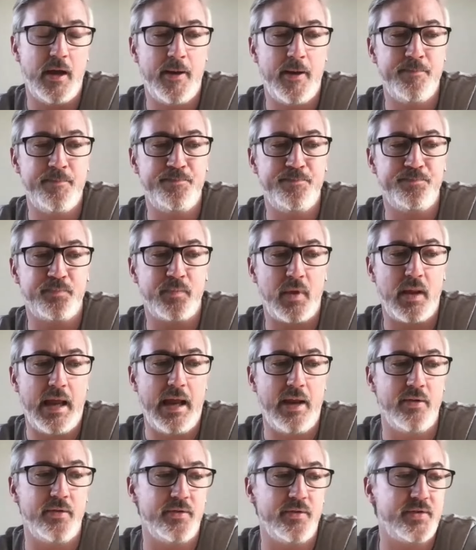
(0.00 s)
And
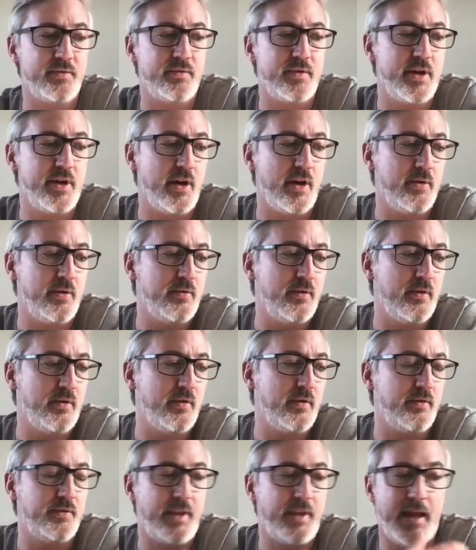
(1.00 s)

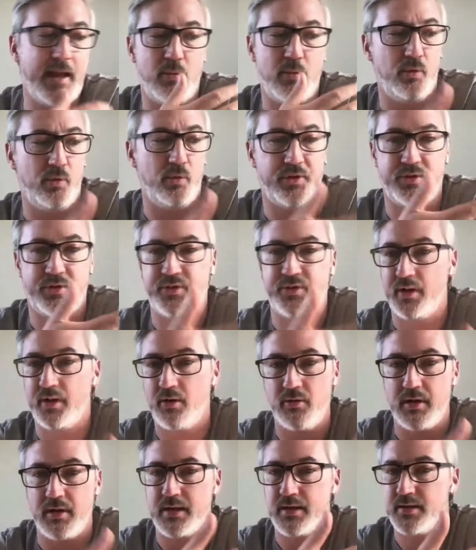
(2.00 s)
that will just
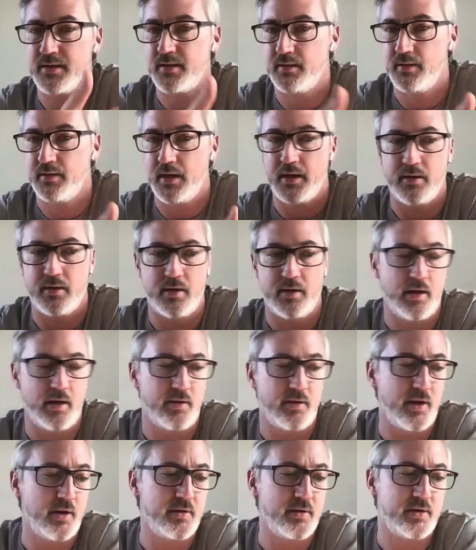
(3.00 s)
increase,
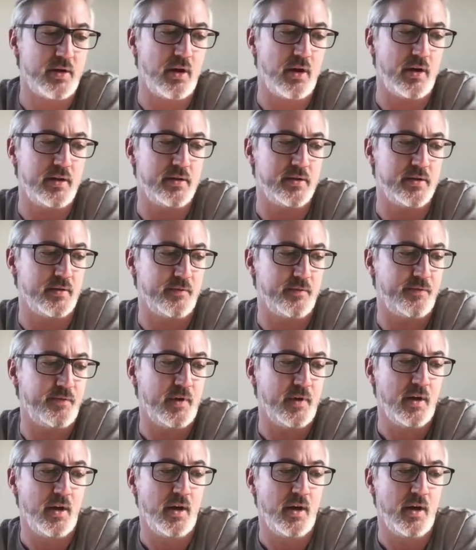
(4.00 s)
and those kinds of